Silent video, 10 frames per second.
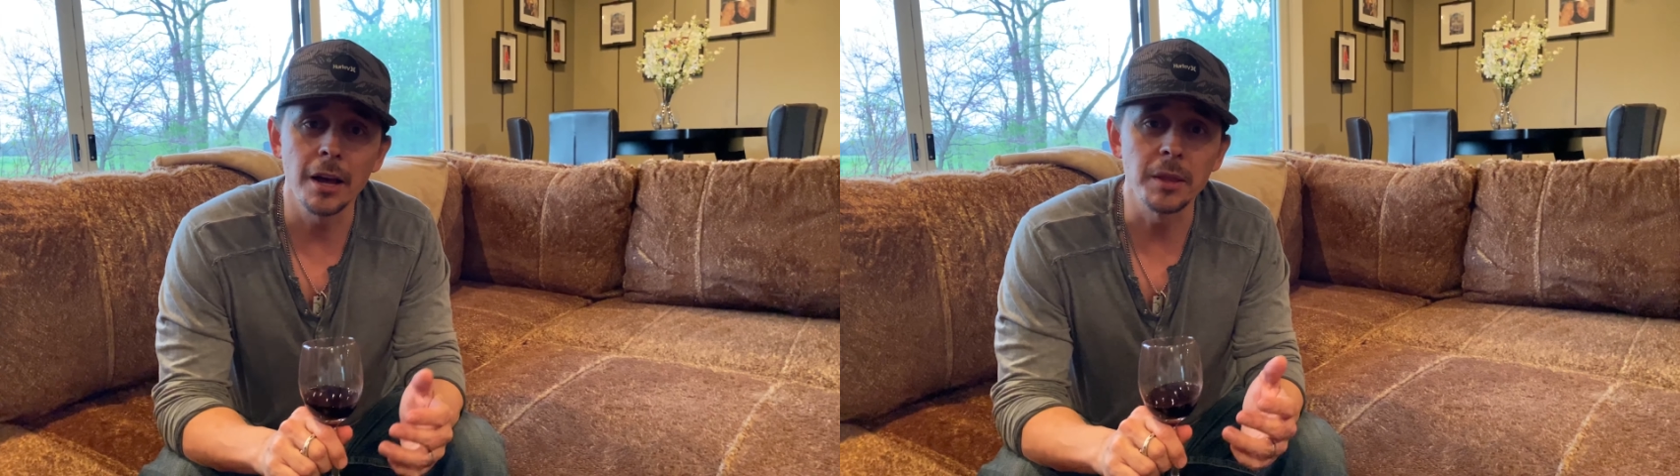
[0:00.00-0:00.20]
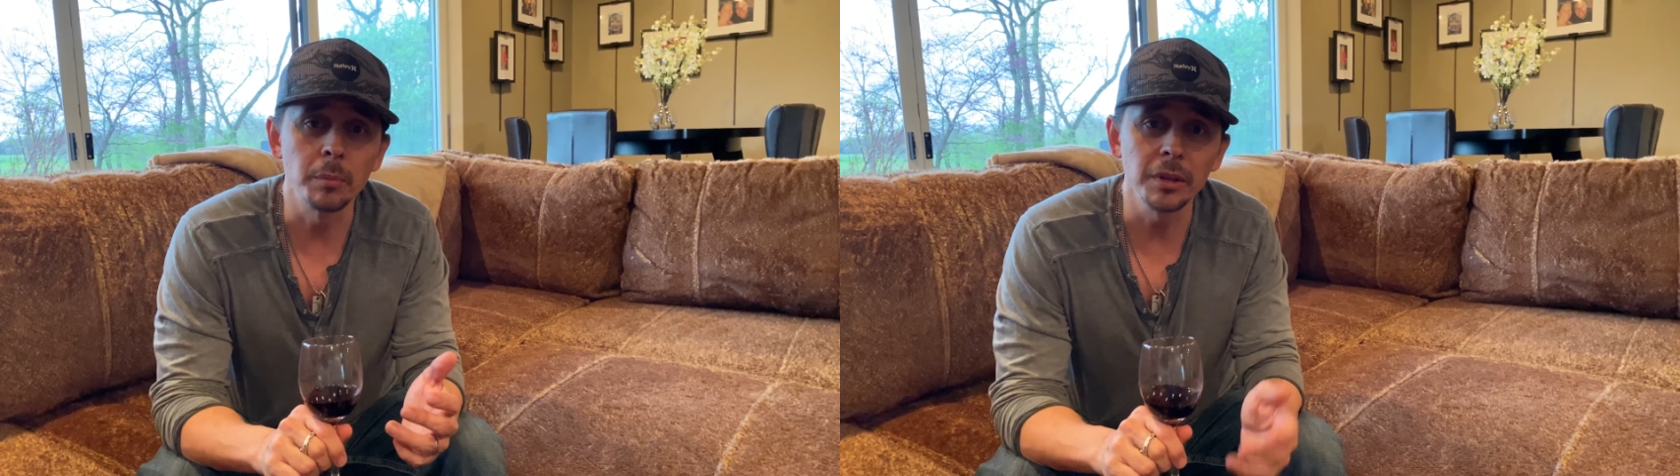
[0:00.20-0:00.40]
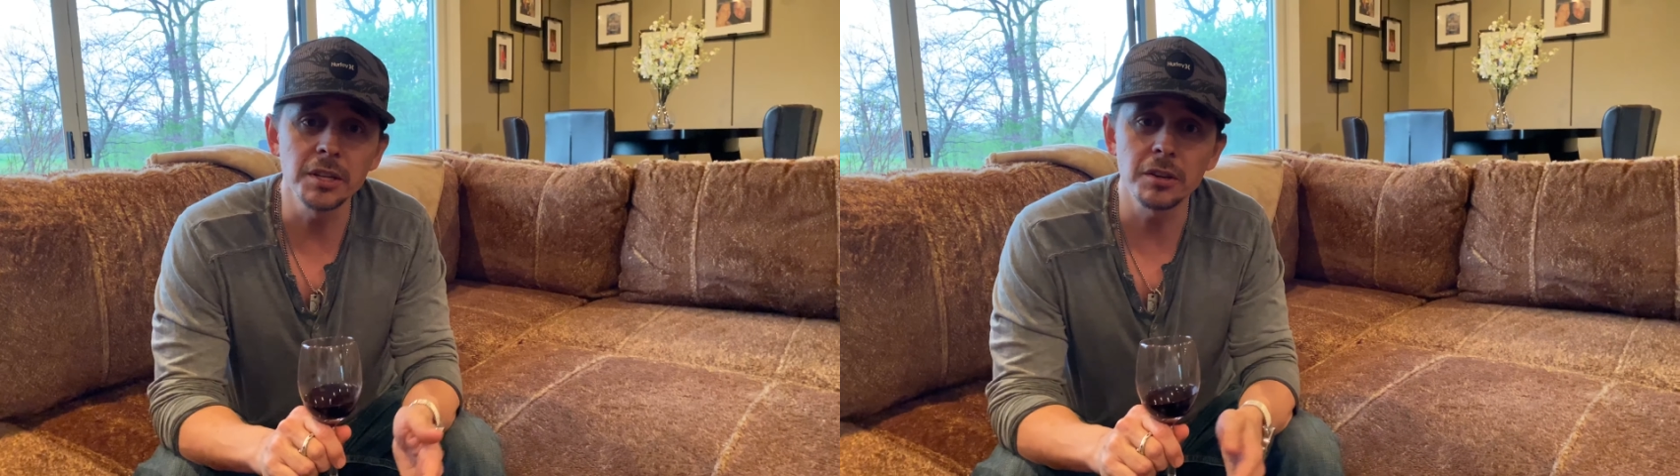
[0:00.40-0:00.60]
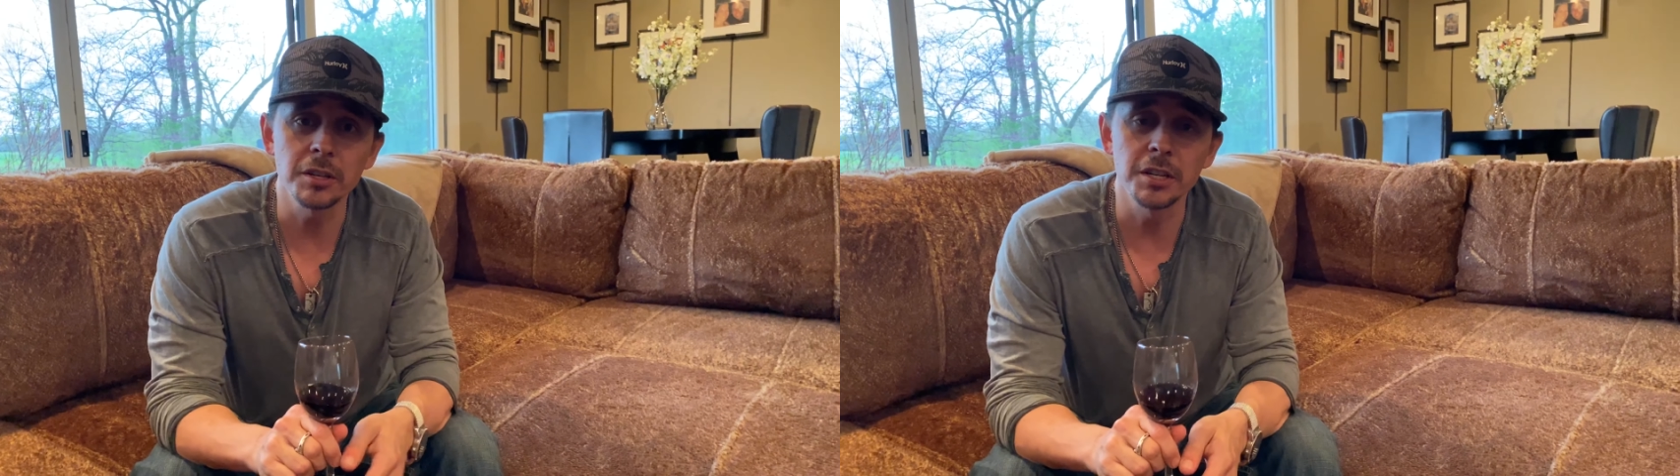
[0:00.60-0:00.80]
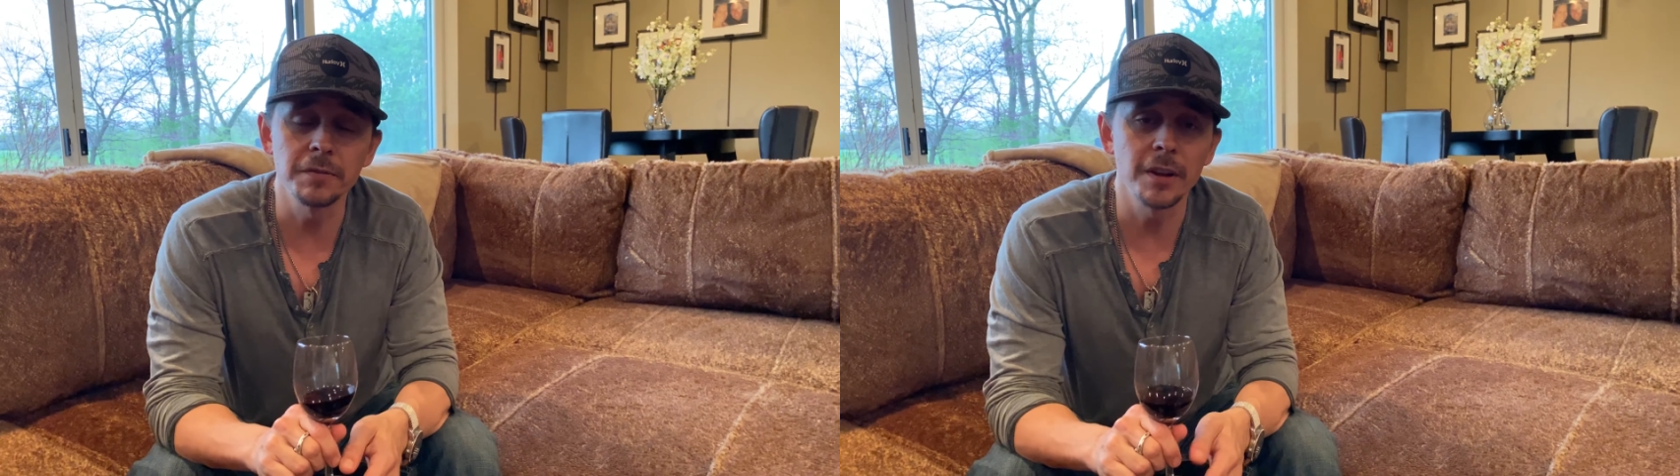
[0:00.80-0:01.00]
The police
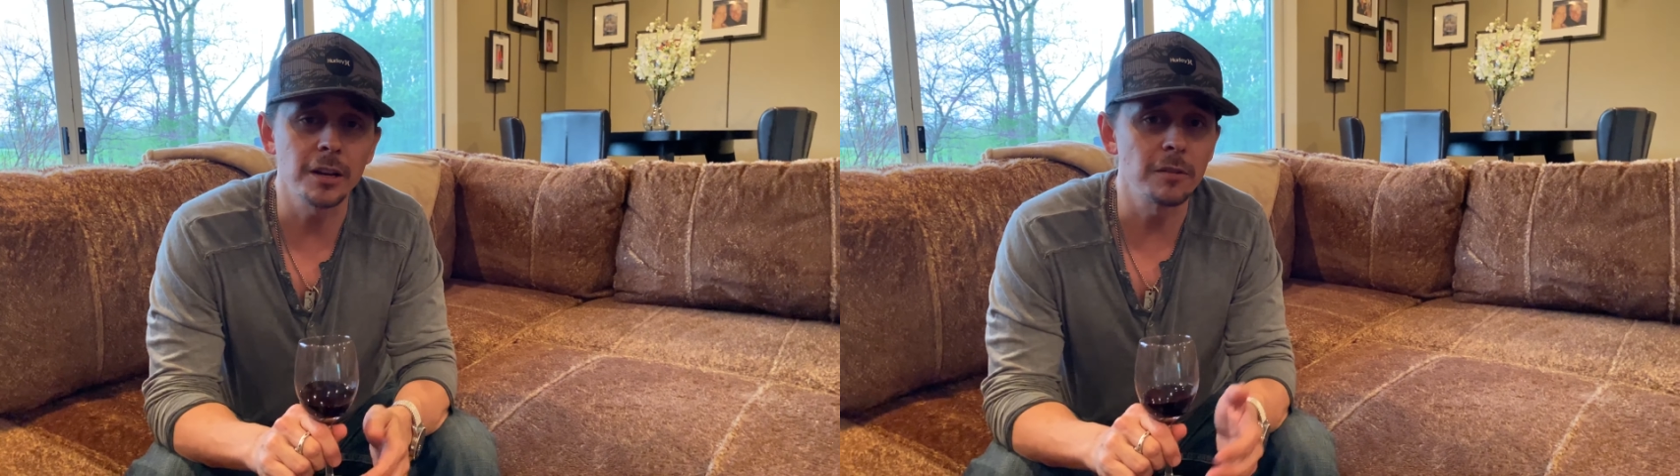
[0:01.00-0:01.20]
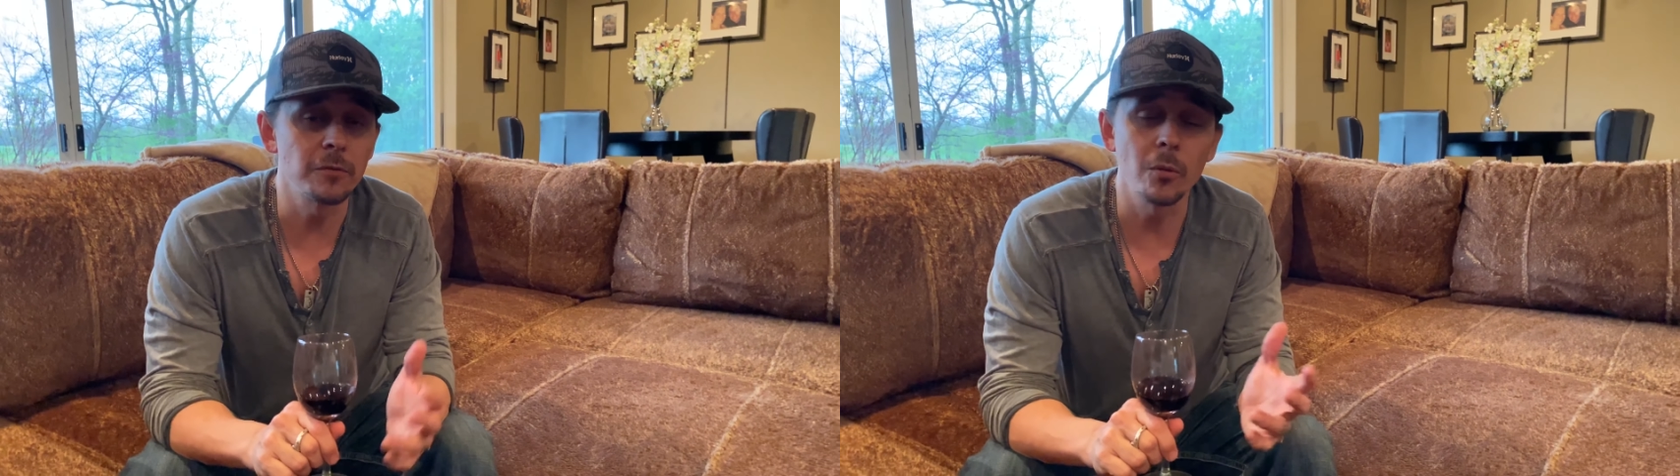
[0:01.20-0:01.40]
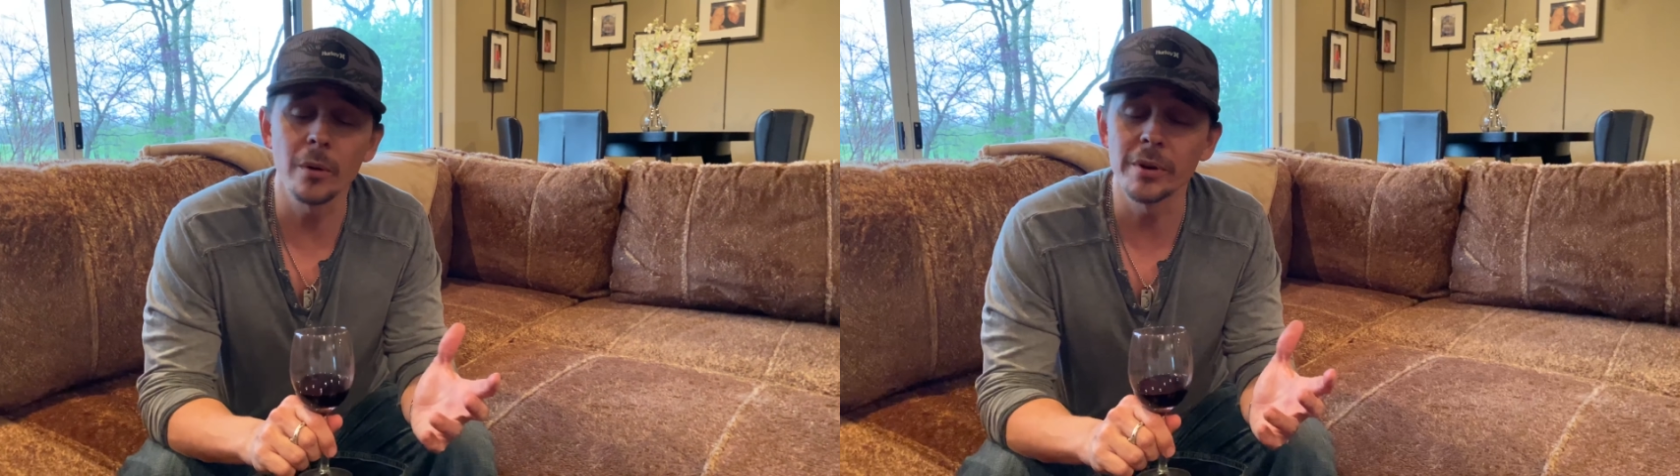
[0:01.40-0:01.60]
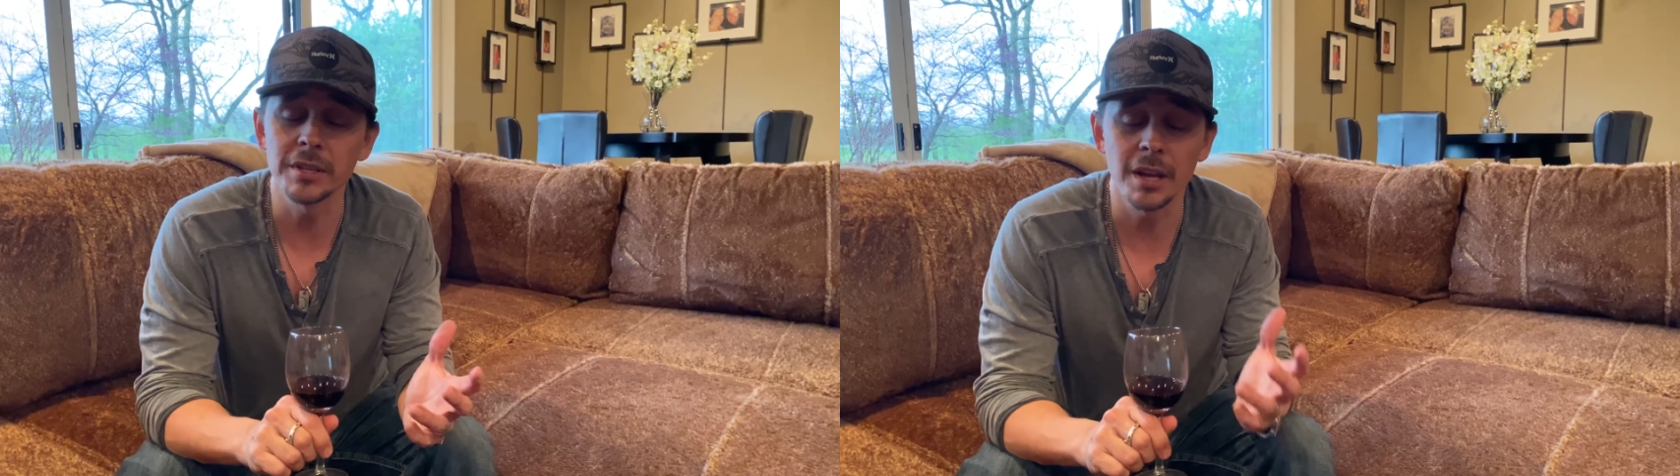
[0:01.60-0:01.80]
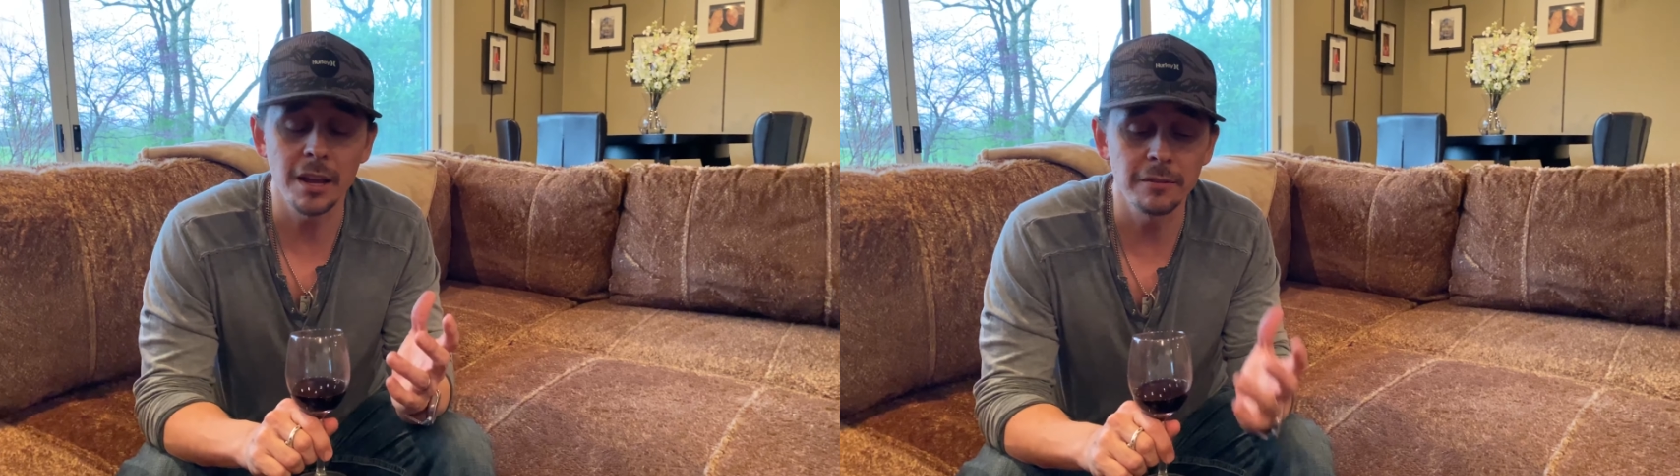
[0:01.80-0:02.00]
searched his vehicle for what
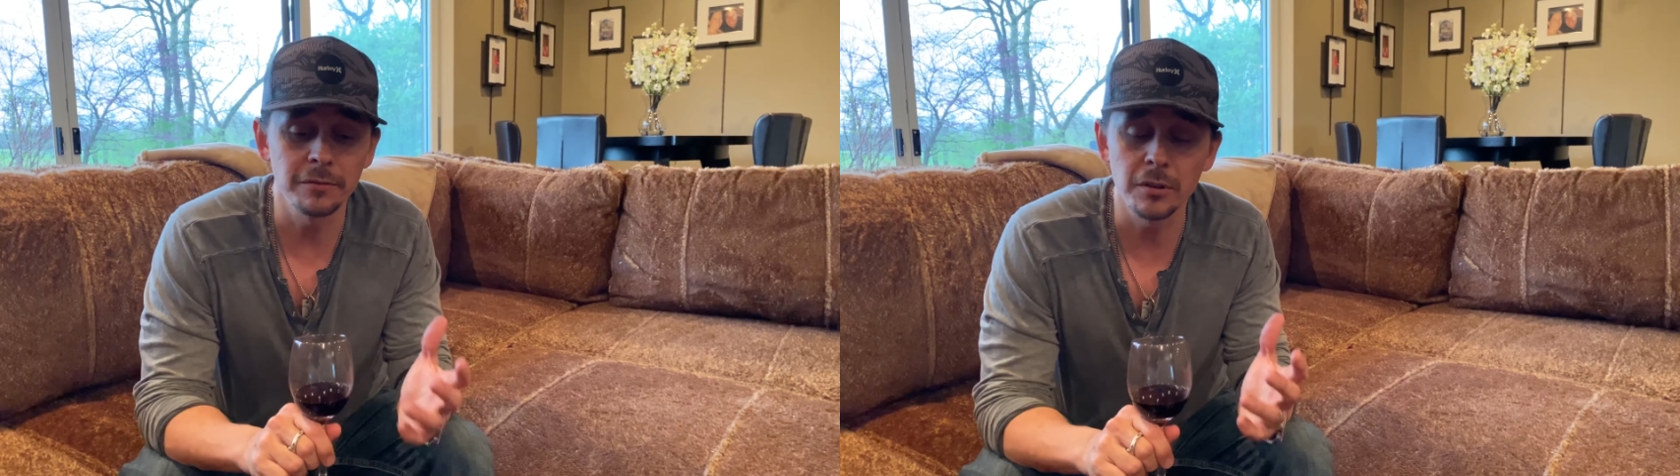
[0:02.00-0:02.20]
reason I have